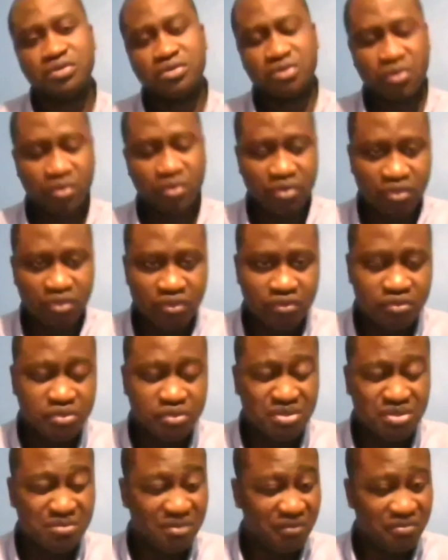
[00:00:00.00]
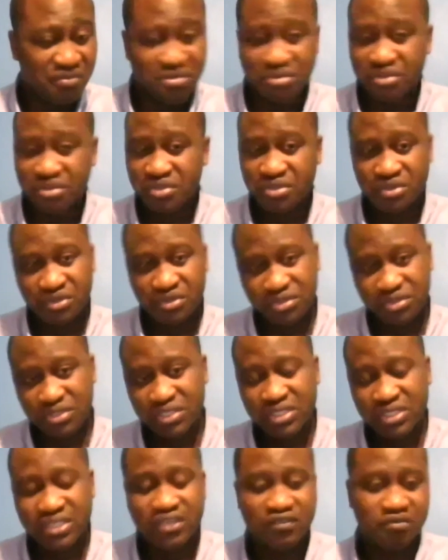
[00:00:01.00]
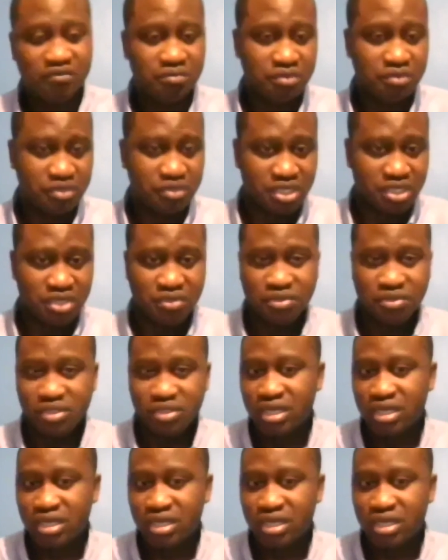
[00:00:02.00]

going through some of the resources they've put out.